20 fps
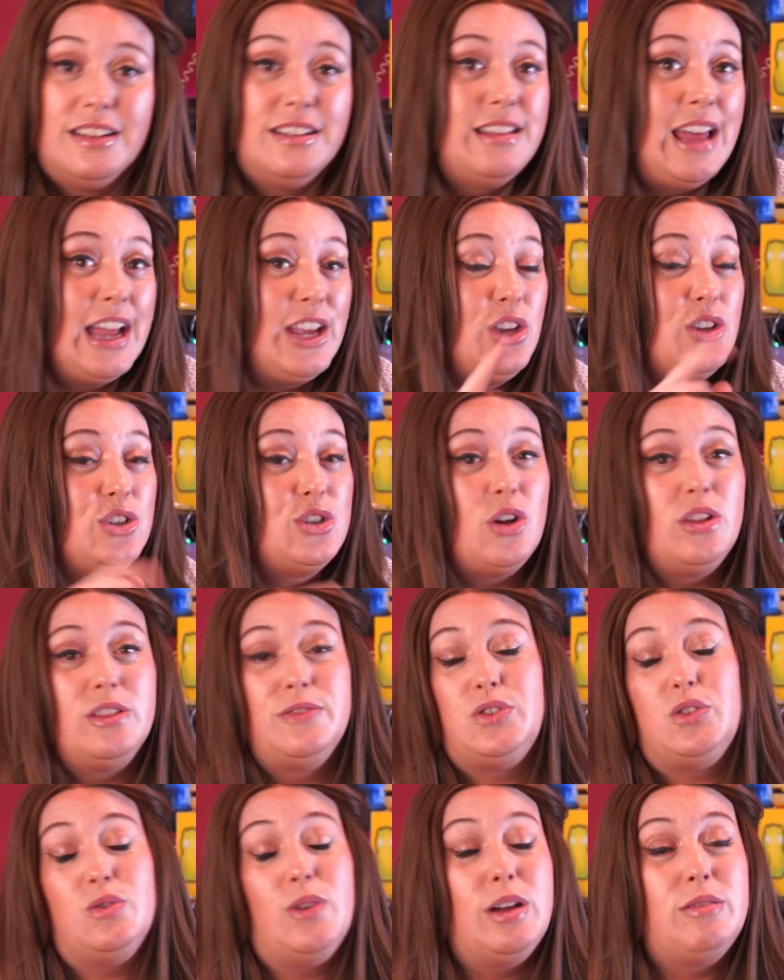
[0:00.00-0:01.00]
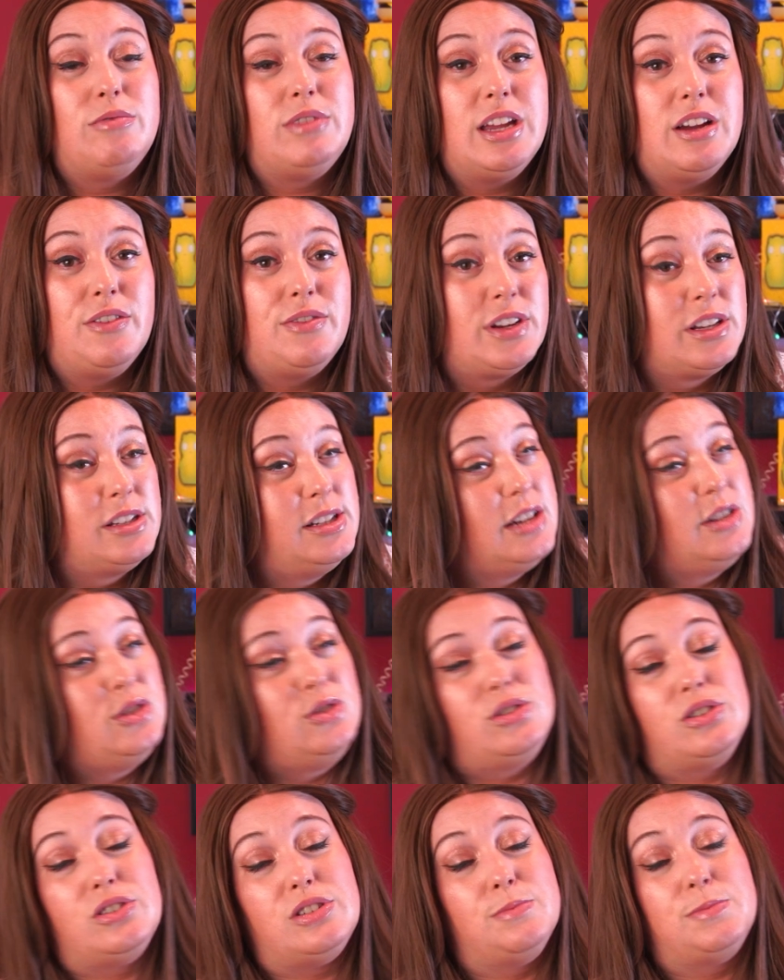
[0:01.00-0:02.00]
Thank you to all of you out there for
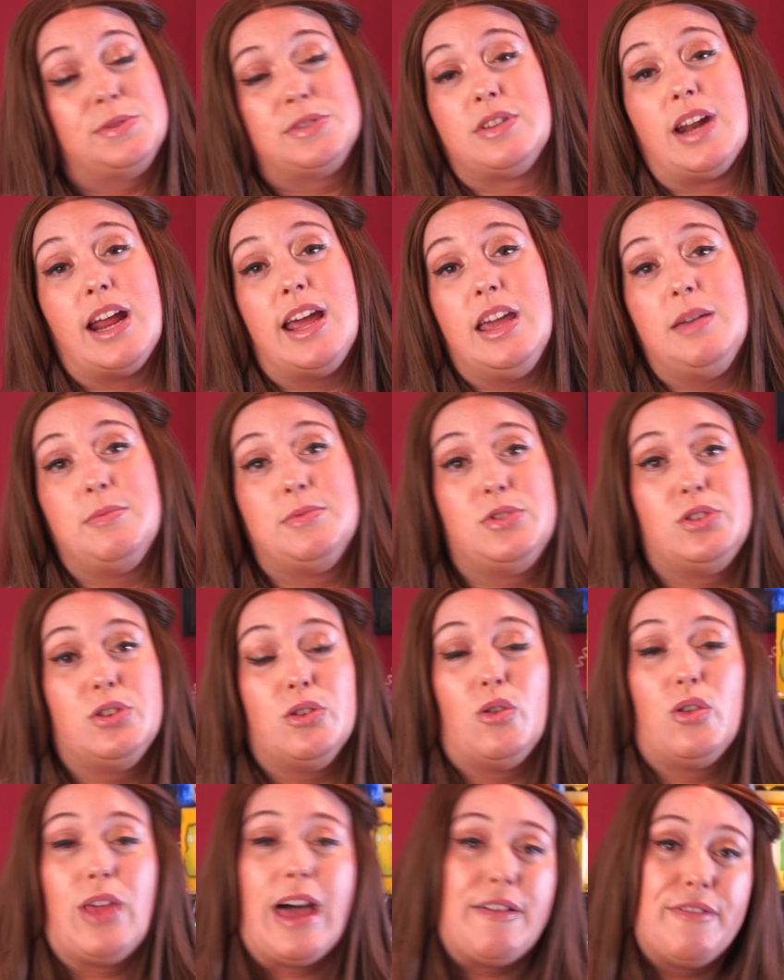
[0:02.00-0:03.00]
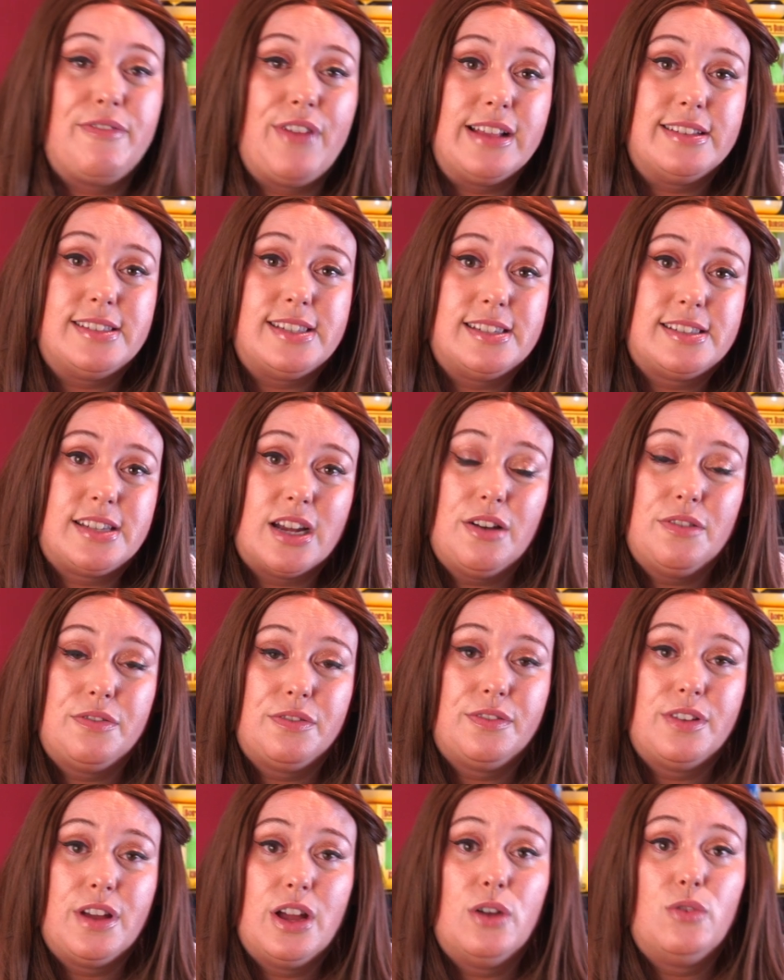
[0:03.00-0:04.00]
continuing to subscribe and do all that fancy
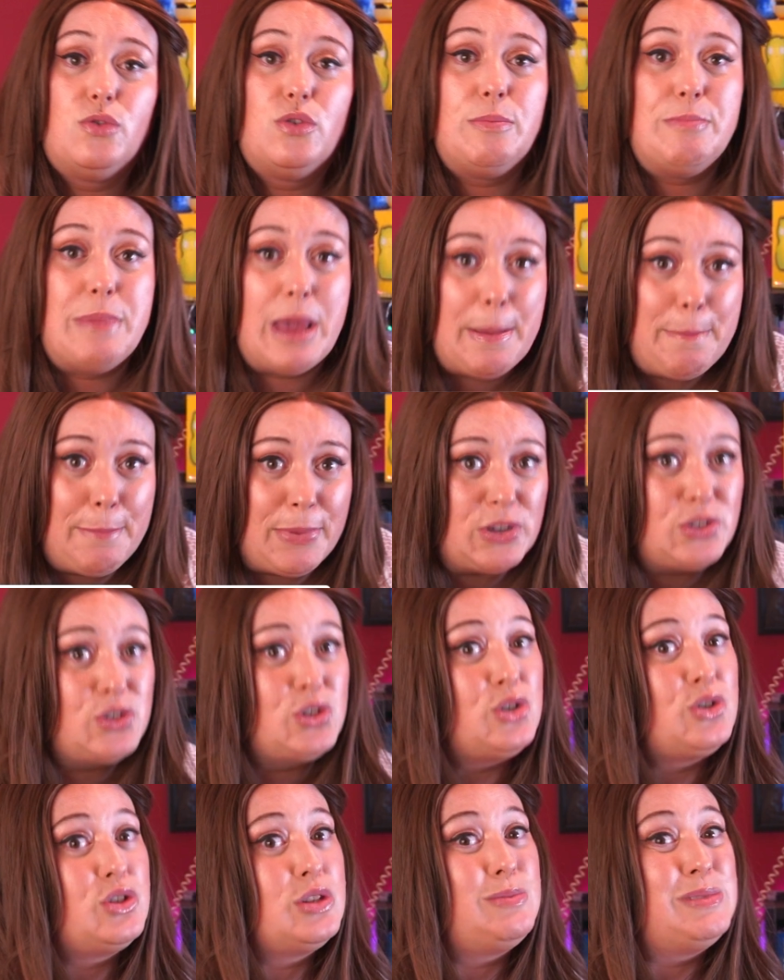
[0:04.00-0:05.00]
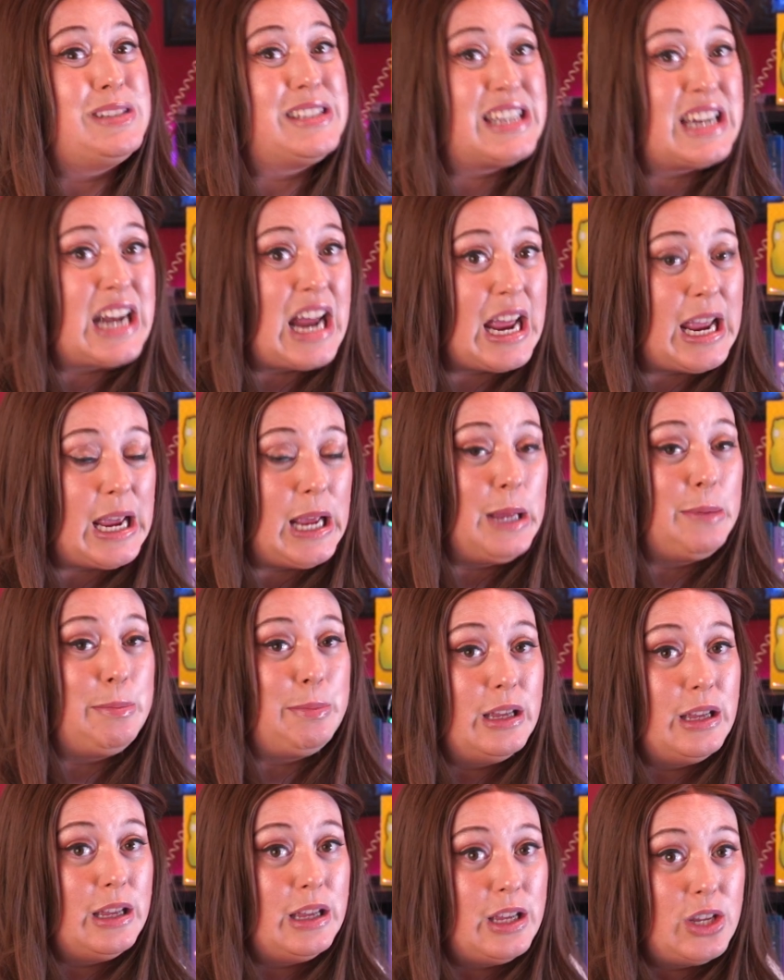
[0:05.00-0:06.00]
stuff. Remember to subscribe,
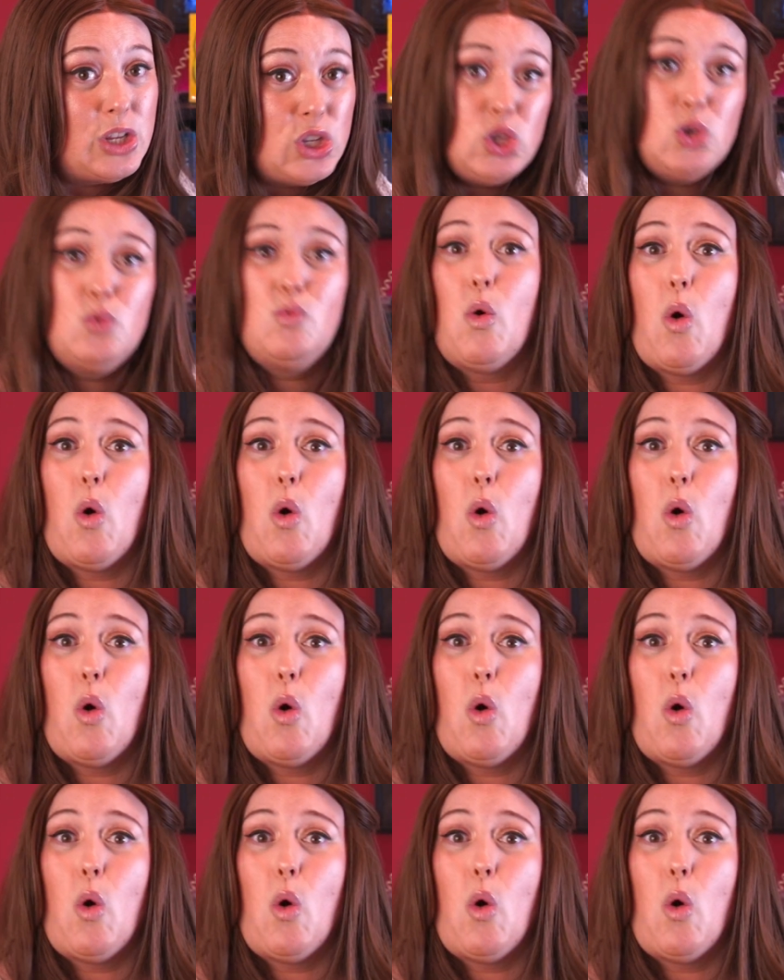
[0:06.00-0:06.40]
you